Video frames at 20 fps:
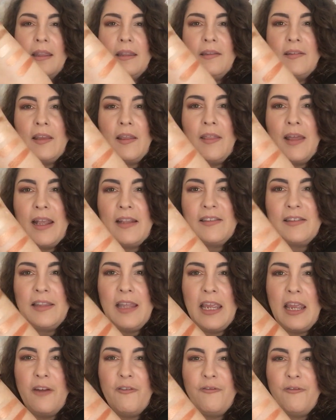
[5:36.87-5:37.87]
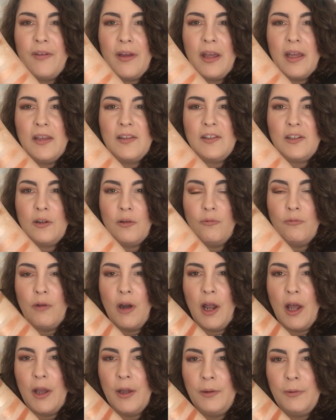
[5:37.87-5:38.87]
So that's the first
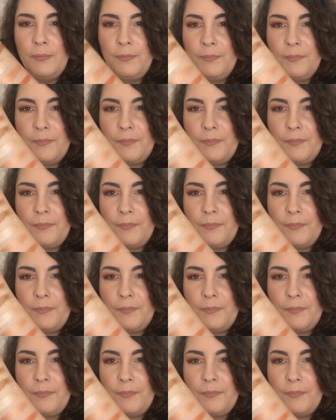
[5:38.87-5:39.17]
row.